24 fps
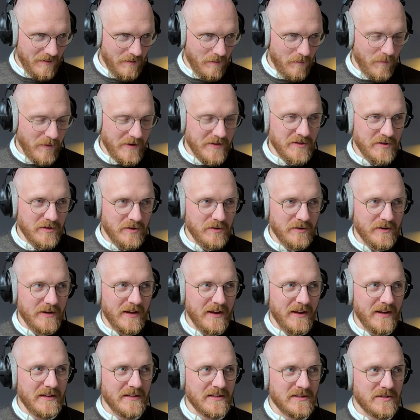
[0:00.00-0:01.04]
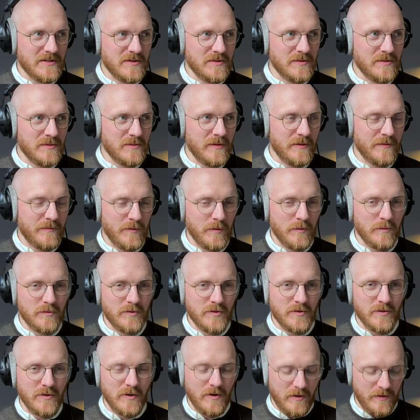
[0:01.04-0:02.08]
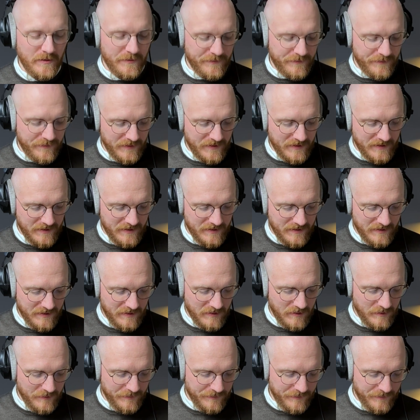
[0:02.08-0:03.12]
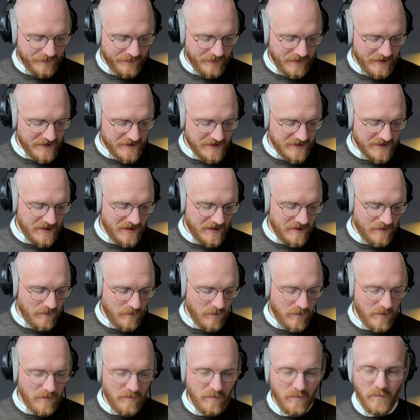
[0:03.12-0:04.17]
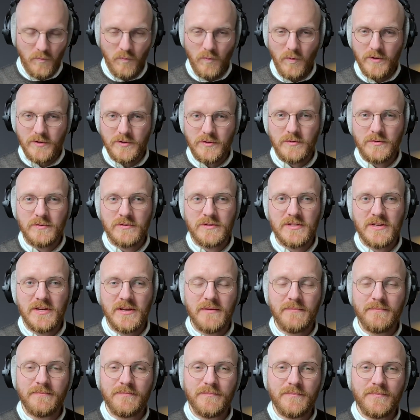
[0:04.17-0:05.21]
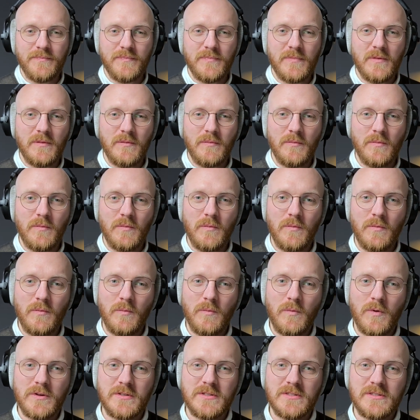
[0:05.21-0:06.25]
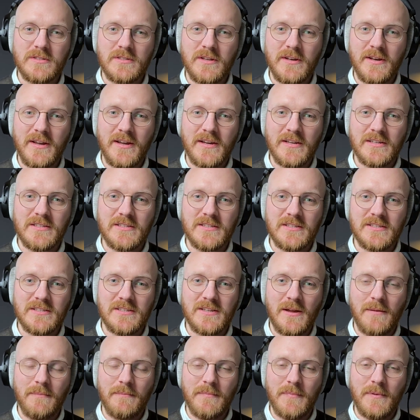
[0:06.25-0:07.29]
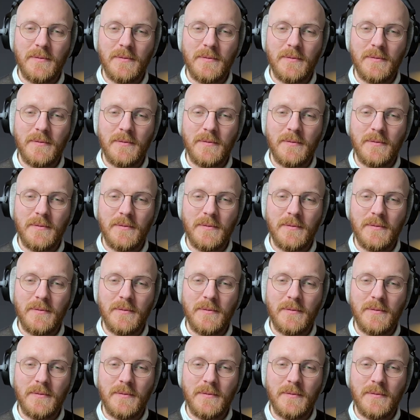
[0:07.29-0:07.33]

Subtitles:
When you look into the future of SDR, what do you see? What's the next step?